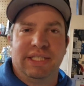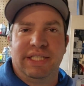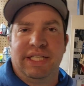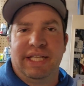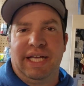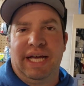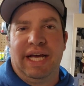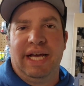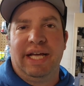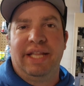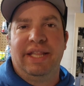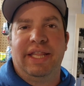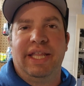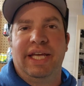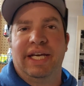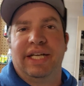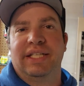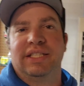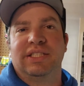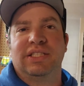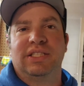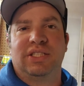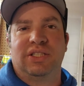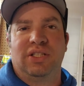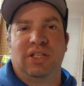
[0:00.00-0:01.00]
that they
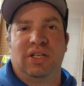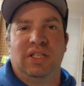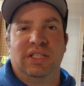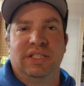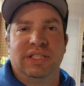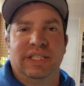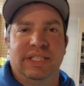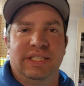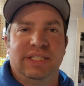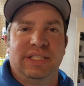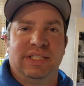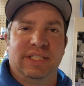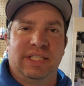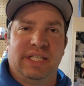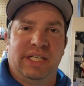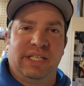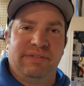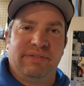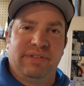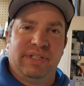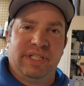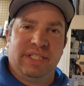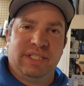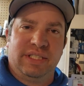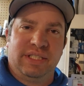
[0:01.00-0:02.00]
installed inside
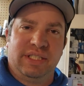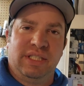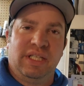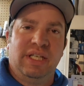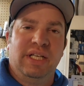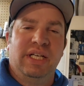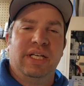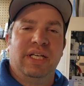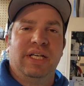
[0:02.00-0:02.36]
of this.